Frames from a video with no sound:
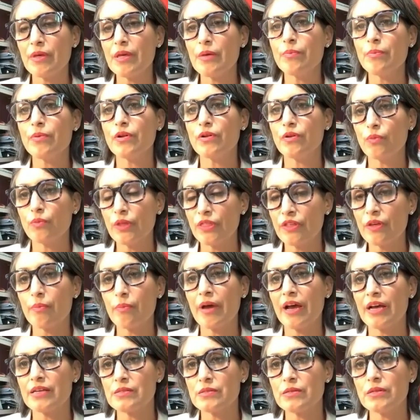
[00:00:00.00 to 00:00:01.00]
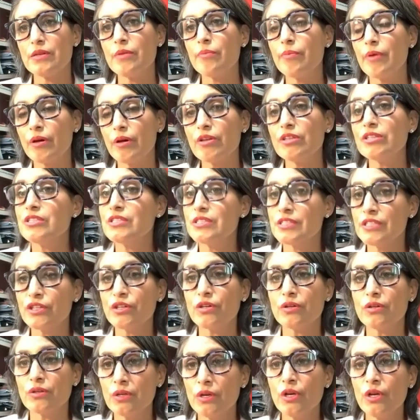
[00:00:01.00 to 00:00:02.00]
people with capacity to be able to
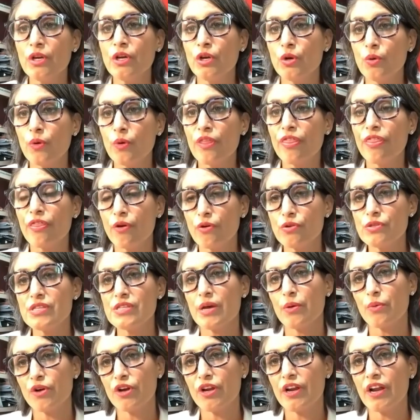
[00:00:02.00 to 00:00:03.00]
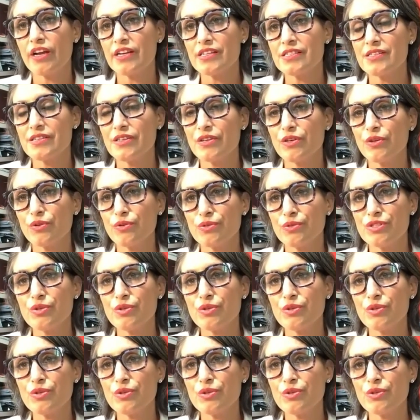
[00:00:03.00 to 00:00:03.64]
deal with those that were in ICU.